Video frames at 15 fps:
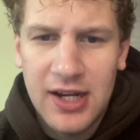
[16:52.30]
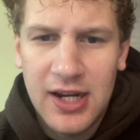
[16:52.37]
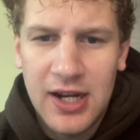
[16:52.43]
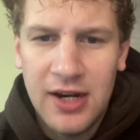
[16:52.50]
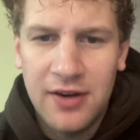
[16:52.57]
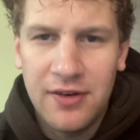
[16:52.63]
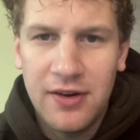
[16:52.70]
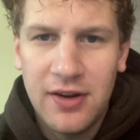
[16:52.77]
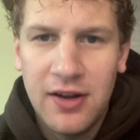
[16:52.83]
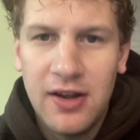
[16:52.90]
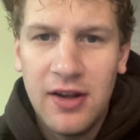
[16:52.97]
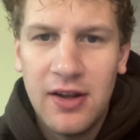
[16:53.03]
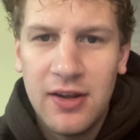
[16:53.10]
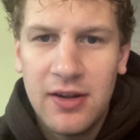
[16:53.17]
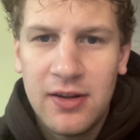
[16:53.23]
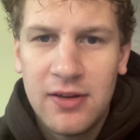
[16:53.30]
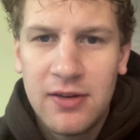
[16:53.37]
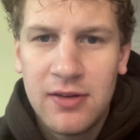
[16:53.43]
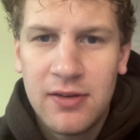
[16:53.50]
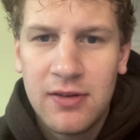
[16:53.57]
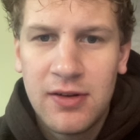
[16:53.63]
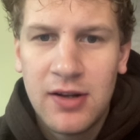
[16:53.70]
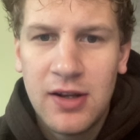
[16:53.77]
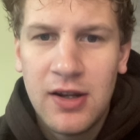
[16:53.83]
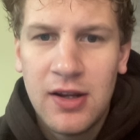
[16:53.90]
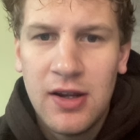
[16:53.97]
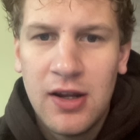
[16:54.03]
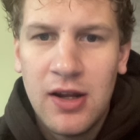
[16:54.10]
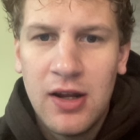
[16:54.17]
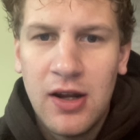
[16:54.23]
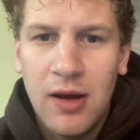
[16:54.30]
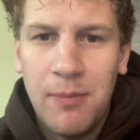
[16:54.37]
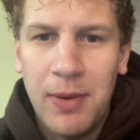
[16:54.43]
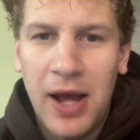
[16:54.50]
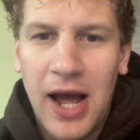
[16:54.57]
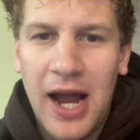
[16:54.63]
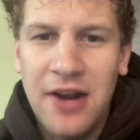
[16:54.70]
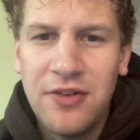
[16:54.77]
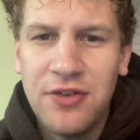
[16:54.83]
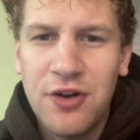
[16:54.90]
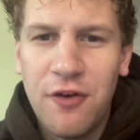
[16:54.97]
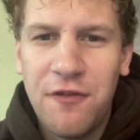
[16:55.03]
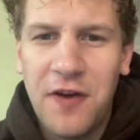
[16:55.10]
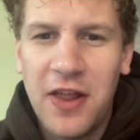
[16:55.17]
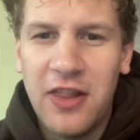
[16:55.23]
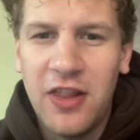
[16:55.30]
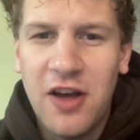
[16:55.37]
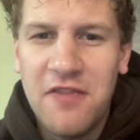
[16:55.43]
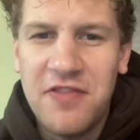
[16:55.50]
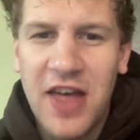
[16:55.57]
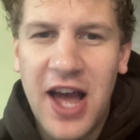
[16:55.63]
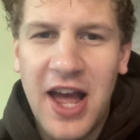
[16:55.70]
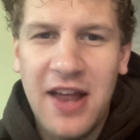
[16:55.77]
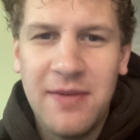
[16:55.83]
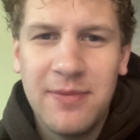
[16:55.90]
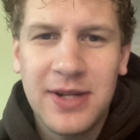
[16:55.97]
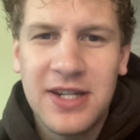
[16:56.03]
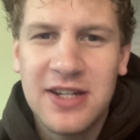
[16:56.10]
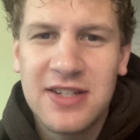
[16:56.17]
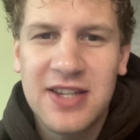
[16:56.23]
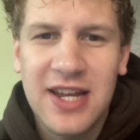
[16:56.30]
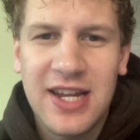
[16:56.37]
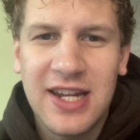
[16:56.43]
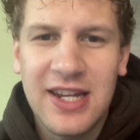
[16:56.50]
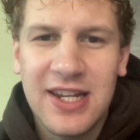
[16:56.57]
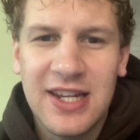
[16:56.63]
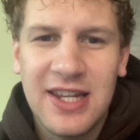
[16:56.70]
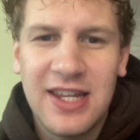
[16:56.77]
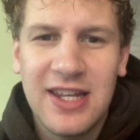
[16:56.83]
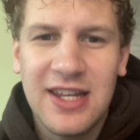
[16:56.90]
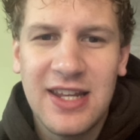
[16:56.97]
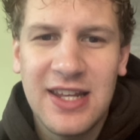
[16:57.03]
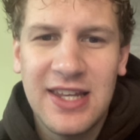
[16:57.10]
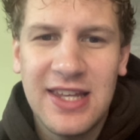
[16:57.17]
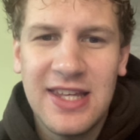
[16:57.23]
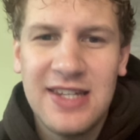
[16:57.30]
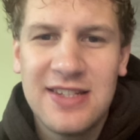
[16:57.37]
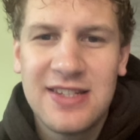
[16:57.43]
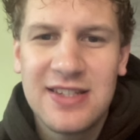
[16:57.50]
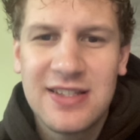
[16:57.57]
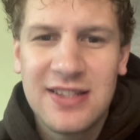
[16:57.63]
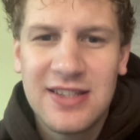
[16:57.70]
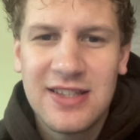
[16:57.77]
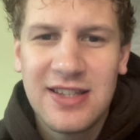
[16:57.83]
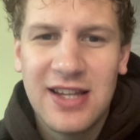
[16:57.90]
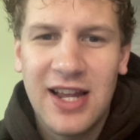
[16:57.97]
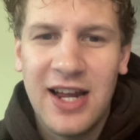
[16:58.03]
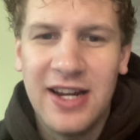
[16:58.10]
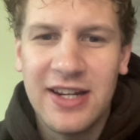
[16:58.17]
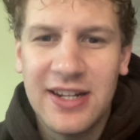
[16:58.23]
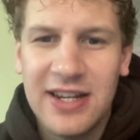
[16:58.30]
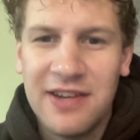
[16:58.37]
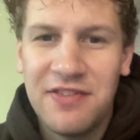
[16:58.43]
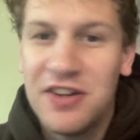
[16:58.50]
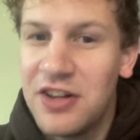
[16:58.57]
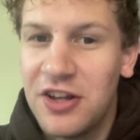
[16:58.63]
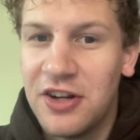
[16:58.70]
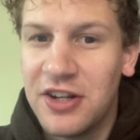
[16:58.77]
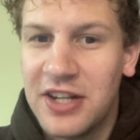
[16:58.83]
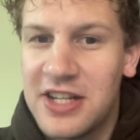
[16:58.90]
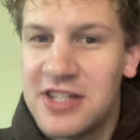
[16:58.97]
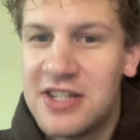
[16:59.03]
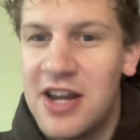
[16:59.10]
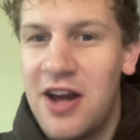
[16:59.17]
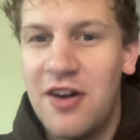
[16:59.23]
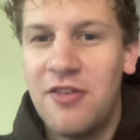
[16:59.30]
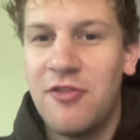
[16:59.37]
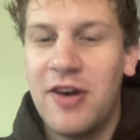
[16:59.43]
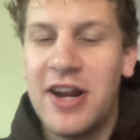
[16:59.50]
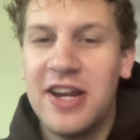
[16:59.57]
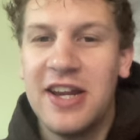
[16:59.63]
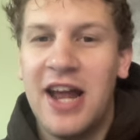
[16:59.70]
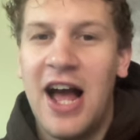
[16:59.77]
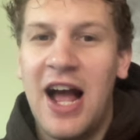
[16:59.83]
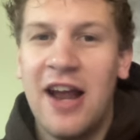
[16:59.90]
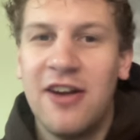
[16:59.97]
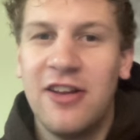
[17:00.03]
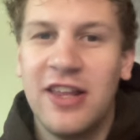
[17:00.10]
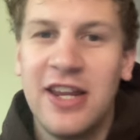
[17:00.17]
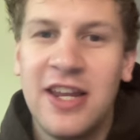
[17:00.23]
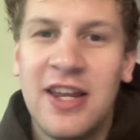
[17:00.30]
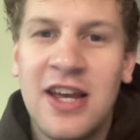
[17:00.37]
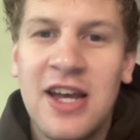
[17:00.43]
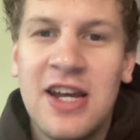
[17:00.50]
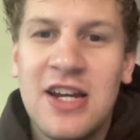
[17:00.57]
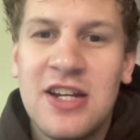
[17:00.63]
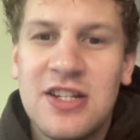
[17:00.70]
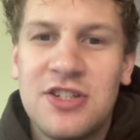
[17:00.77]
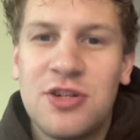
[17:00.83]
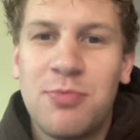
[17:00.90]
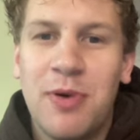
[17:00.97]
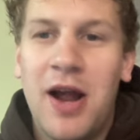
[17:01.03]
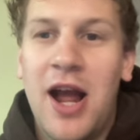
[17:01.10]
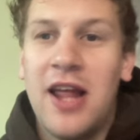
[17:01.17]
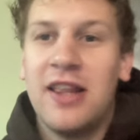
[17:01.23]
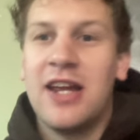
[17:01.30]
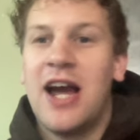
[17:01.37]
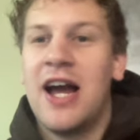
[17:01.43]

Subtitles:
but I don't know if I love that because he's even look, he's not rated super highly.